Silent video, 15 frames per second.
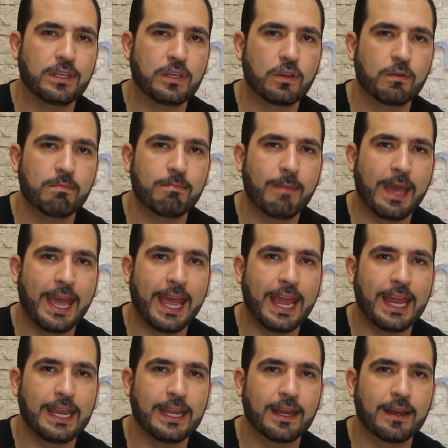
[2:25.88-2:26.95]
you
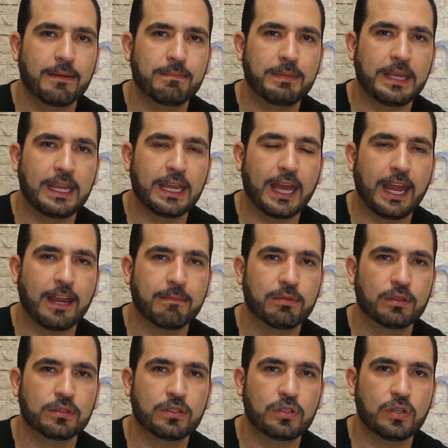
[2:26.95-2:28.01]
may be
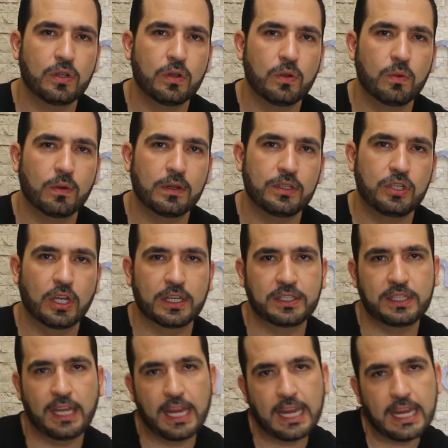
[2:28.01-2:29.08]
able to
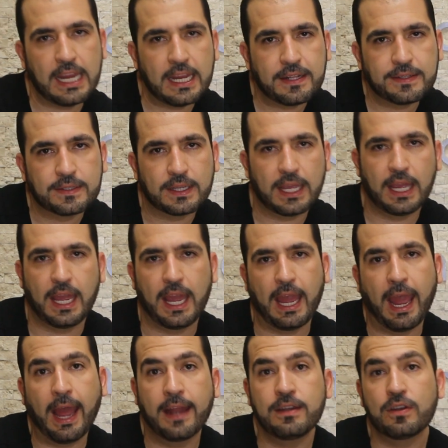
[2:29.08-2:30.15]
just eat
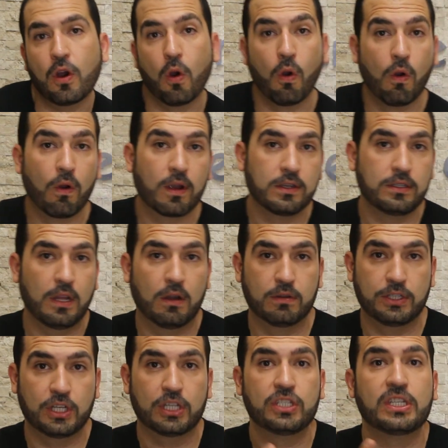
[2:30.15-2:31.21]
and or
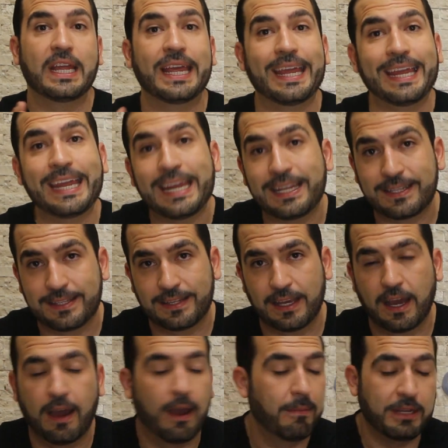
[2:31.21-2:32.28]
just eat.
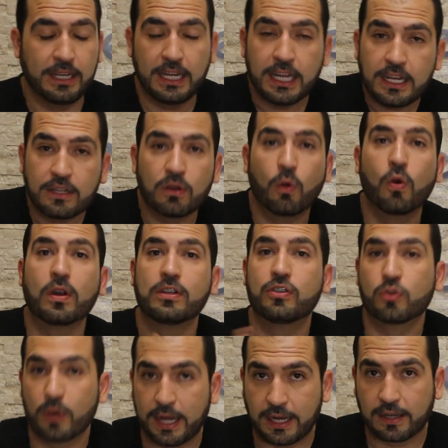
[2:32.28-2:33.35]
Eat or
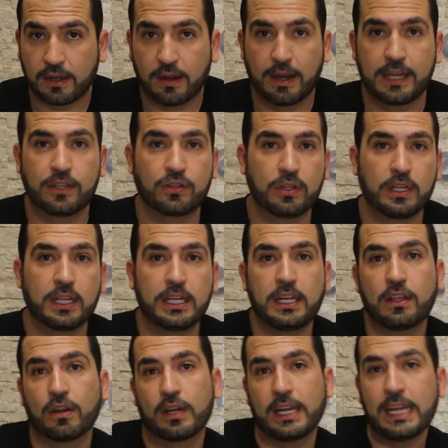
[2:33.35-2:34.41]
drink. All right, so you can
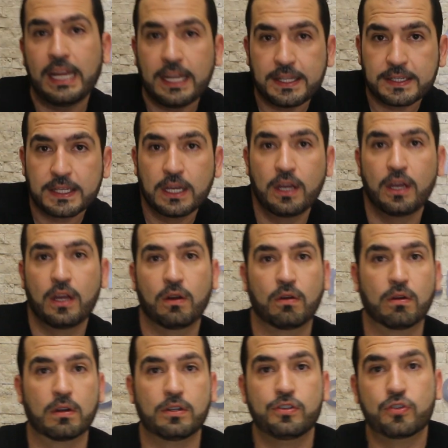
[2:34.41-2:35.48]
either eat
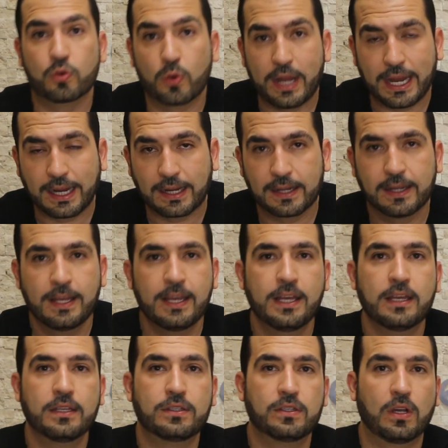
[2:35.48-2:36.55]
or drink.
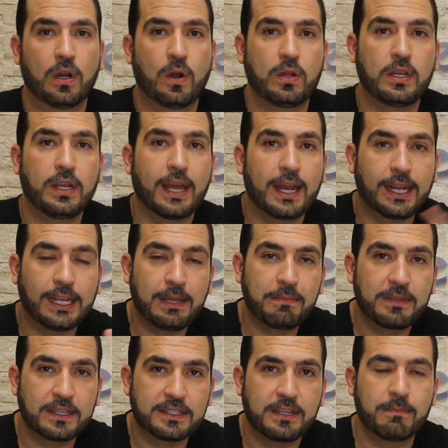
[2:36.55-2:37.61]
So you got to
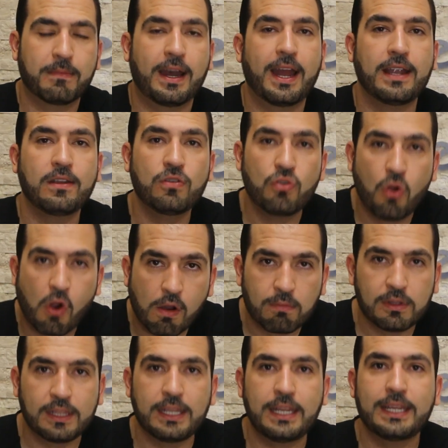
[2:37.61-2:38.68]
keep this in mind.
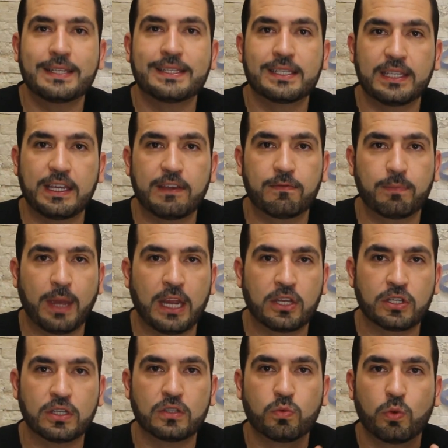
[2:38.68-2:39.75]
Normally, sleeve
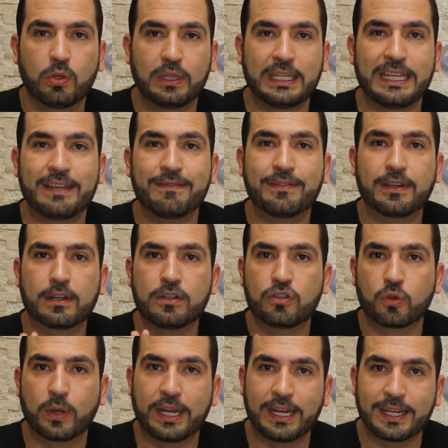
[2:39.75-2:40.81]
patients will leave their
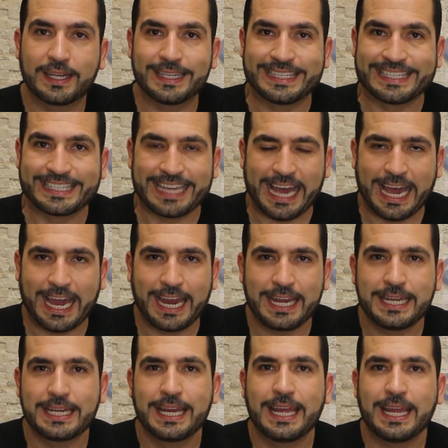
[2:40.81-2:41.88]
drink
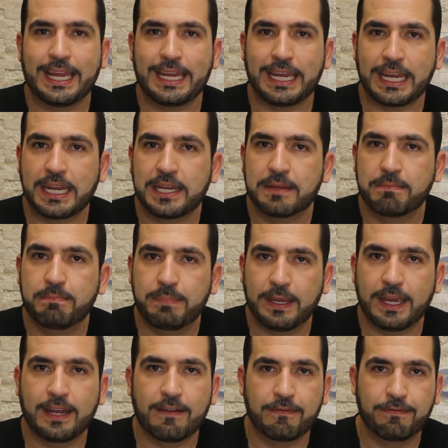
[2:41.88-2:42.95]
aside, eat a
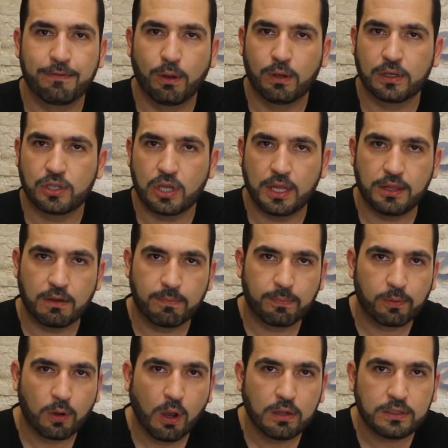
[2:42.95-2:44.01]
bit, focus on their
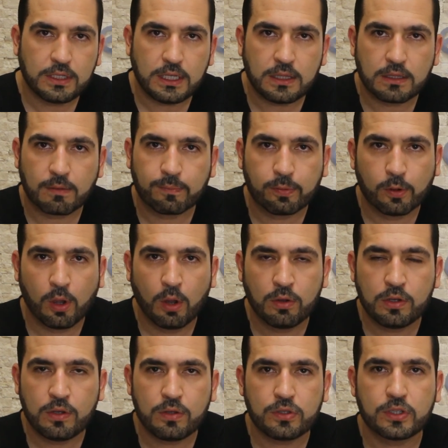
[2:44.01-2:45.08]
protein, their
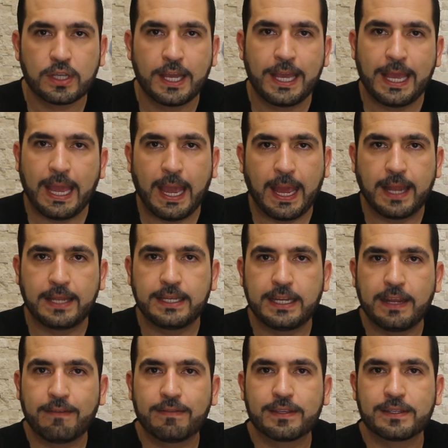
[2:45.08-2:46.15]
produce, and
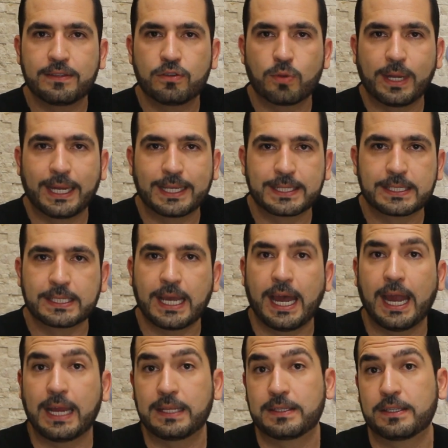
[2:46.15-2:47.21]
leave this drink
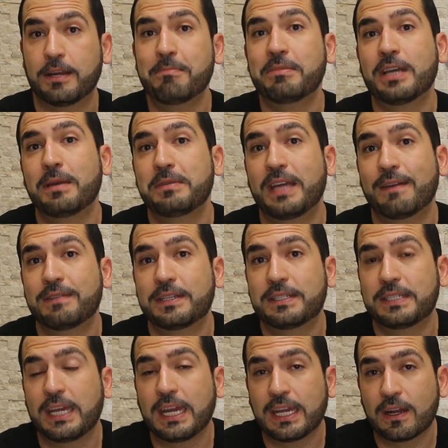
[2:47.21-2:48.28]
aside. Sometimes you have to
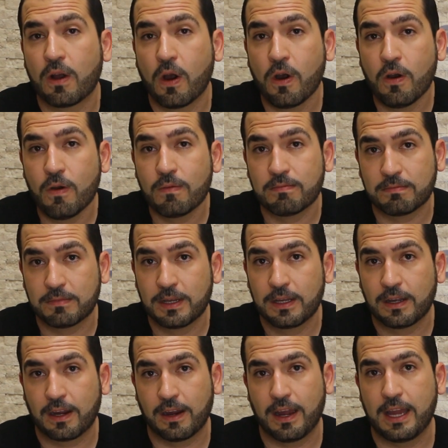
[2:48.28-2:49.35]
take it home,
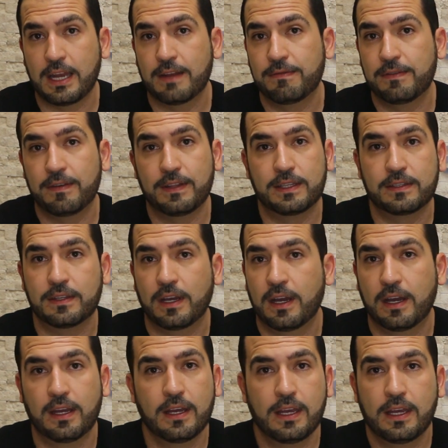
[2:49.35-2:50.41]
all right, if it's
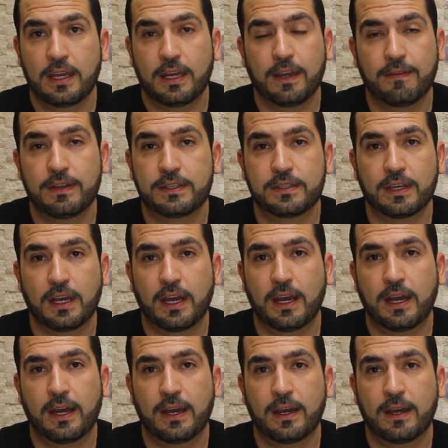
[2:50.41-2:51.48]

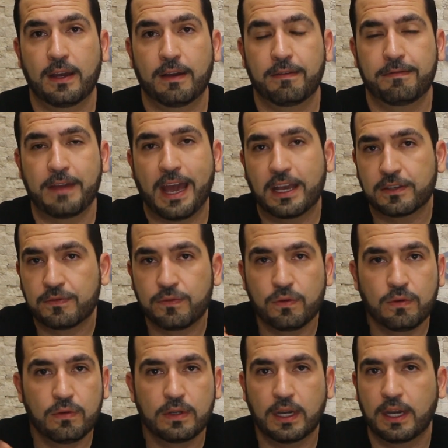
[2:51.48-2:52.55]
a fast
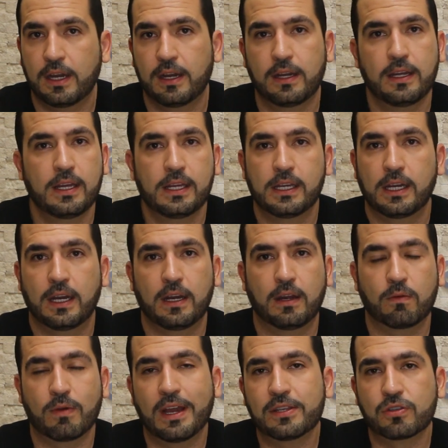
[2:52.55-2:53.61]
food
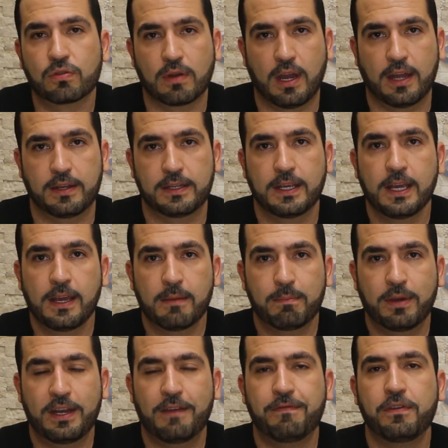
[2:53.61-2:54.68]
restaurant.
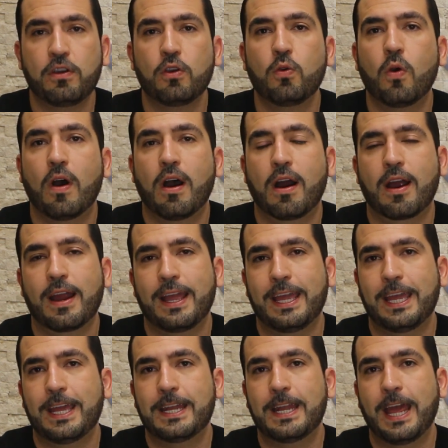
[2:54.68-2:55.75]
But if you are
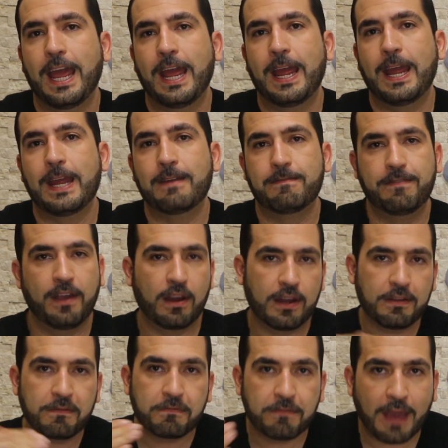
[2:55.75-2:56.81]
in a
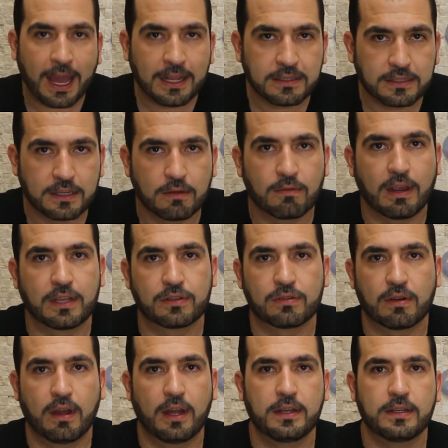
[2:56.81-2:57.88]
very fancy
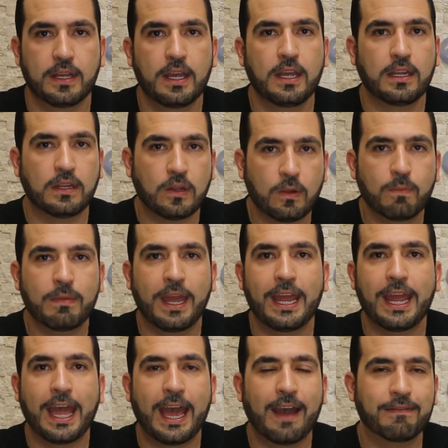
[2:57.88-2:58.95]
restaurant, you
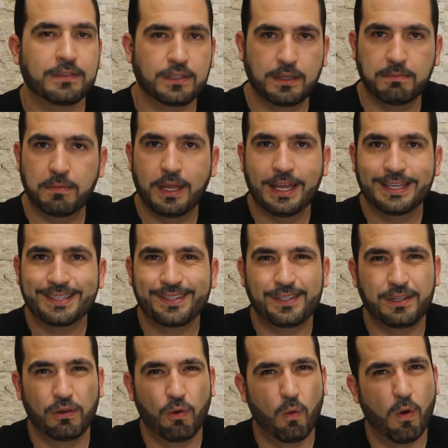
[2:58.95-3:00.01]
may have some
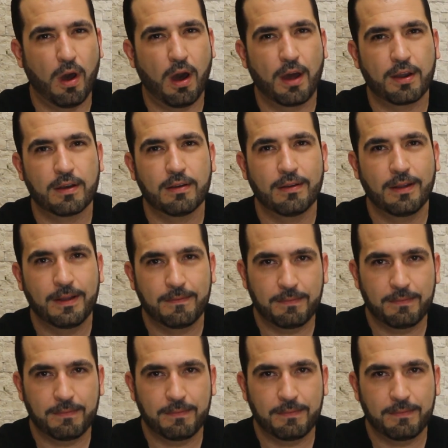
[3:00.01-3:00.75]
still water